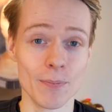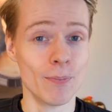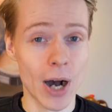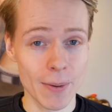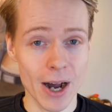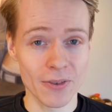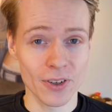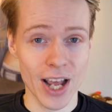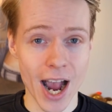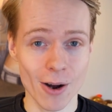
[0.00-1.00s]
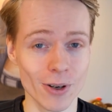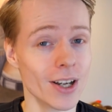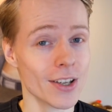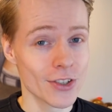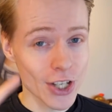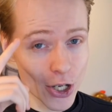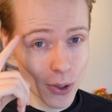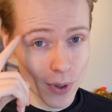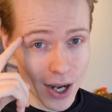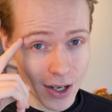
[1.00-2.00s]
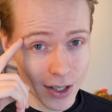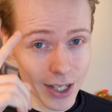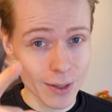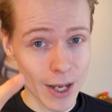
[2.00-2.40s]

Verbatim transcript: bye bye for now. See you uh, in the